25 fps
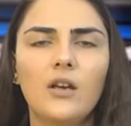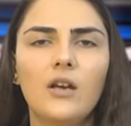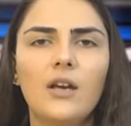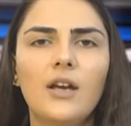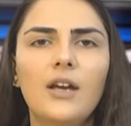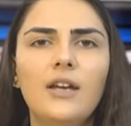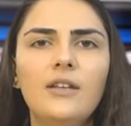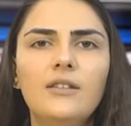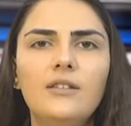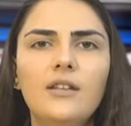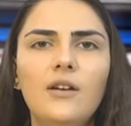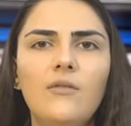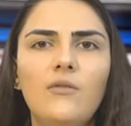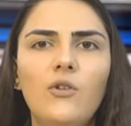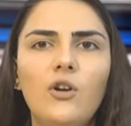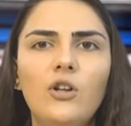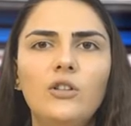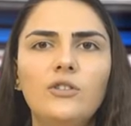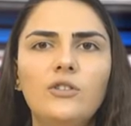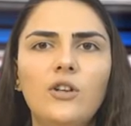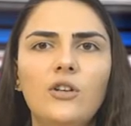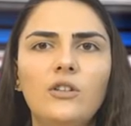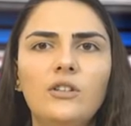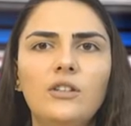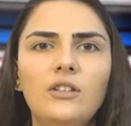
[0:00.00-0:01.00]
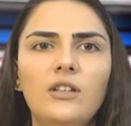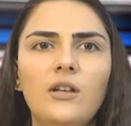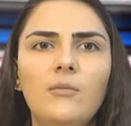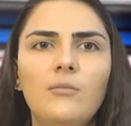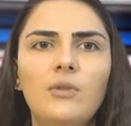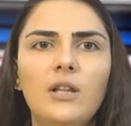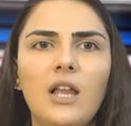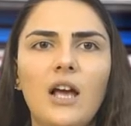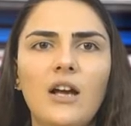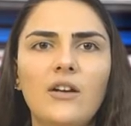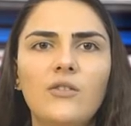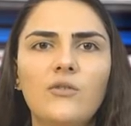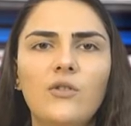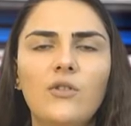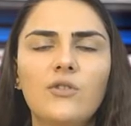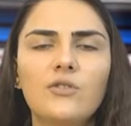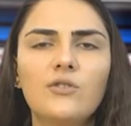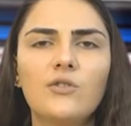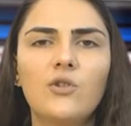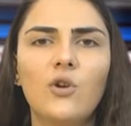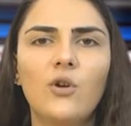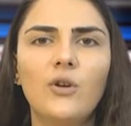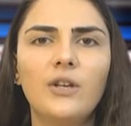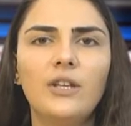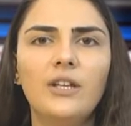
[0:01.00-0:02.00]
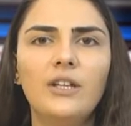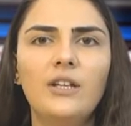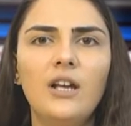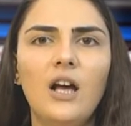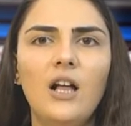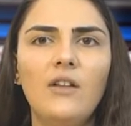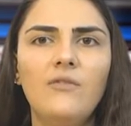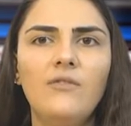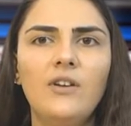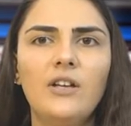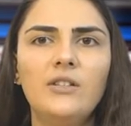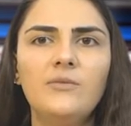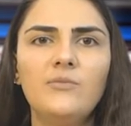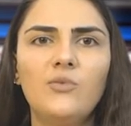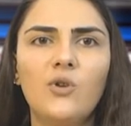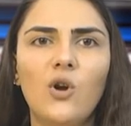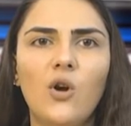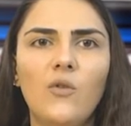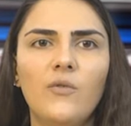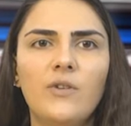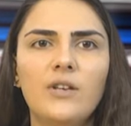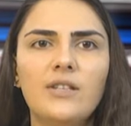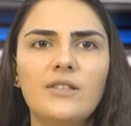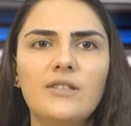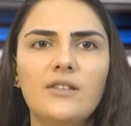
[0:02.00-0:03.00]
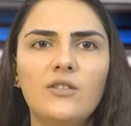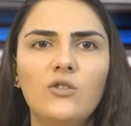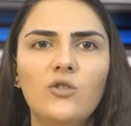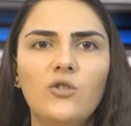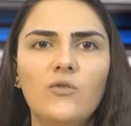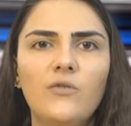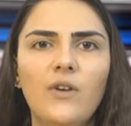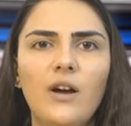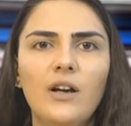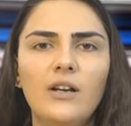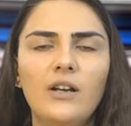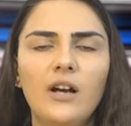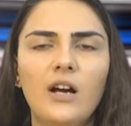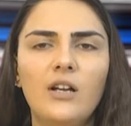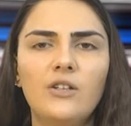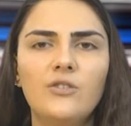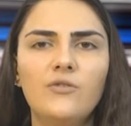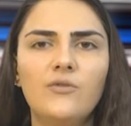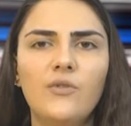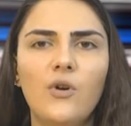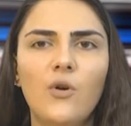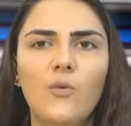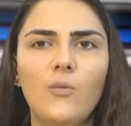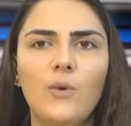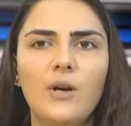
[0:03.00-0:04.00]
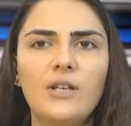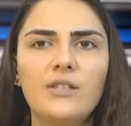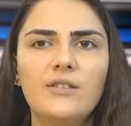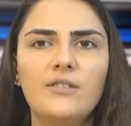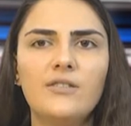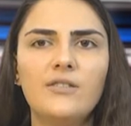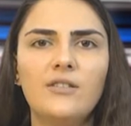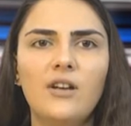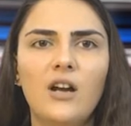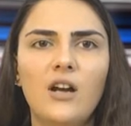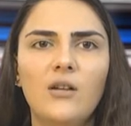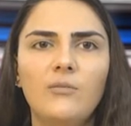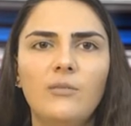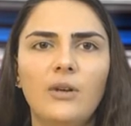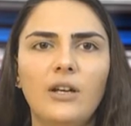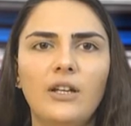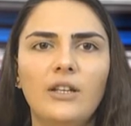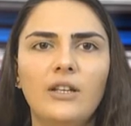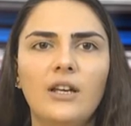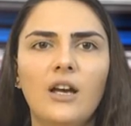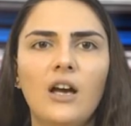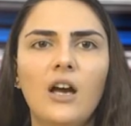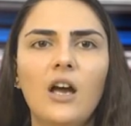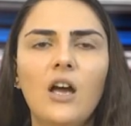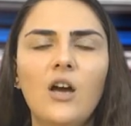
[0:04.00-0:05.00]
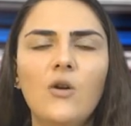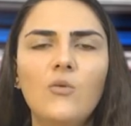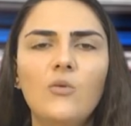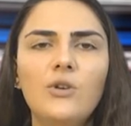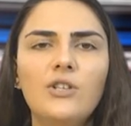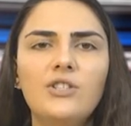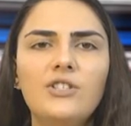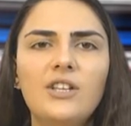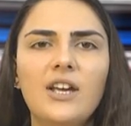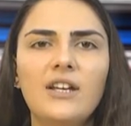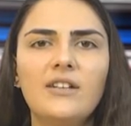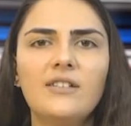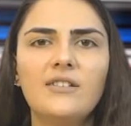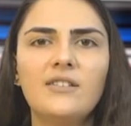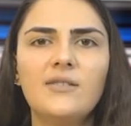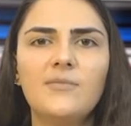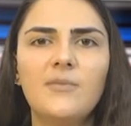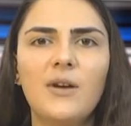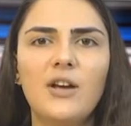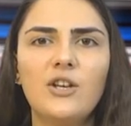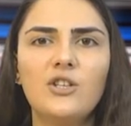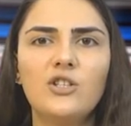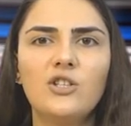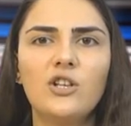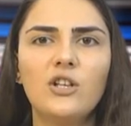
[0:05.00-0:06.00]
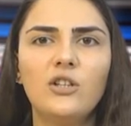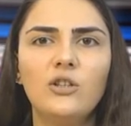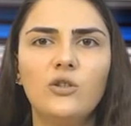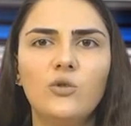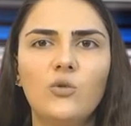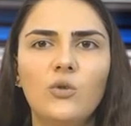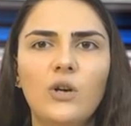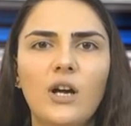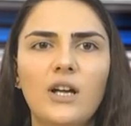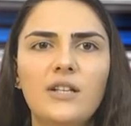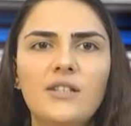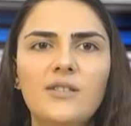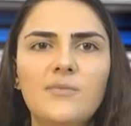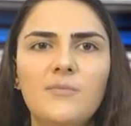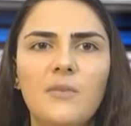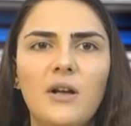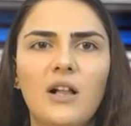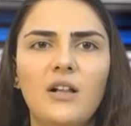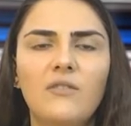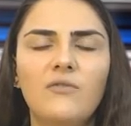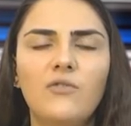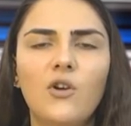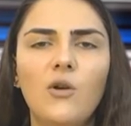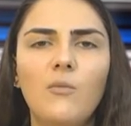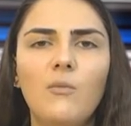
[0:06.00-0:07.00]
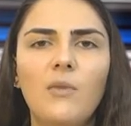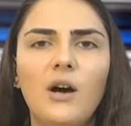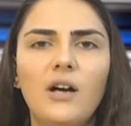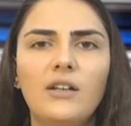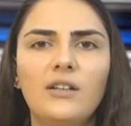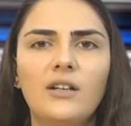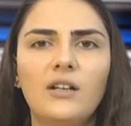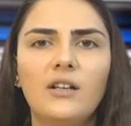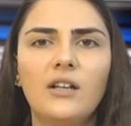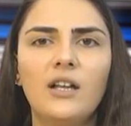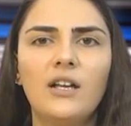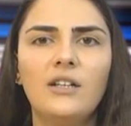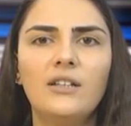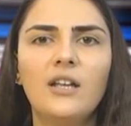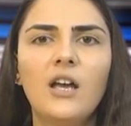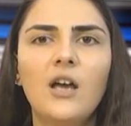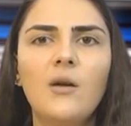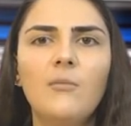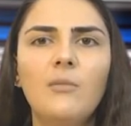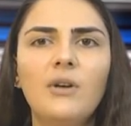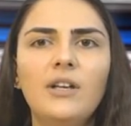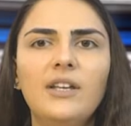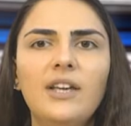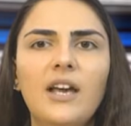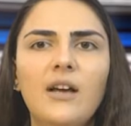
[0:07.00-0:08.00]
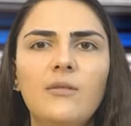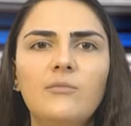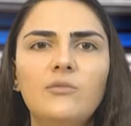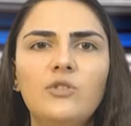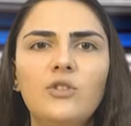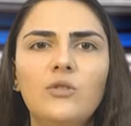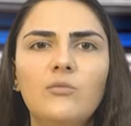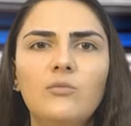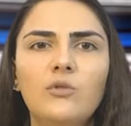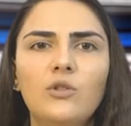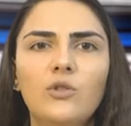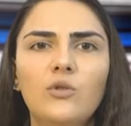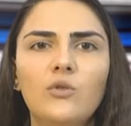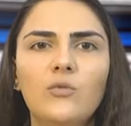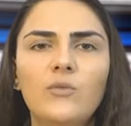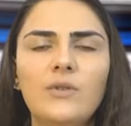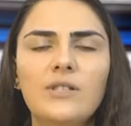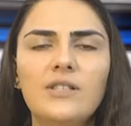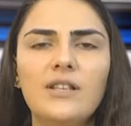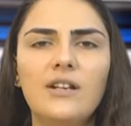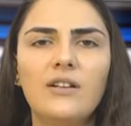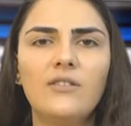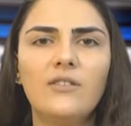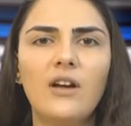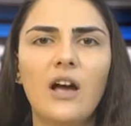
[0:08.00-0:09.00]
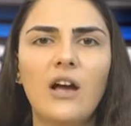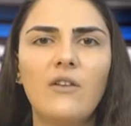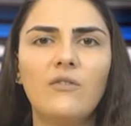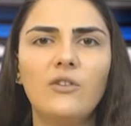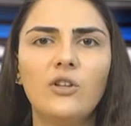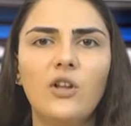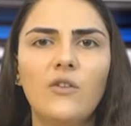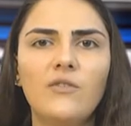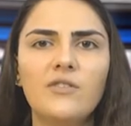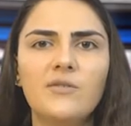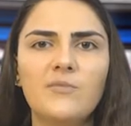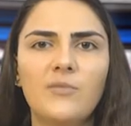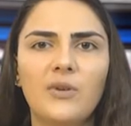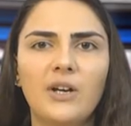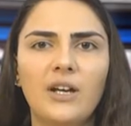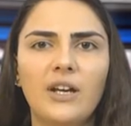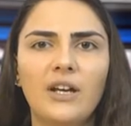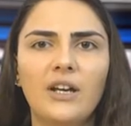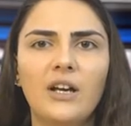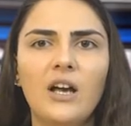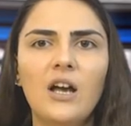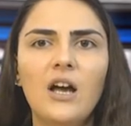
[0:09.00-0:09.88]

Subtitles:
In the world, only the black rose growing in Halfet province in Urfa country of Western Armenia, which takes its special look and smell from motherland, began to bloom with the arrival of spring.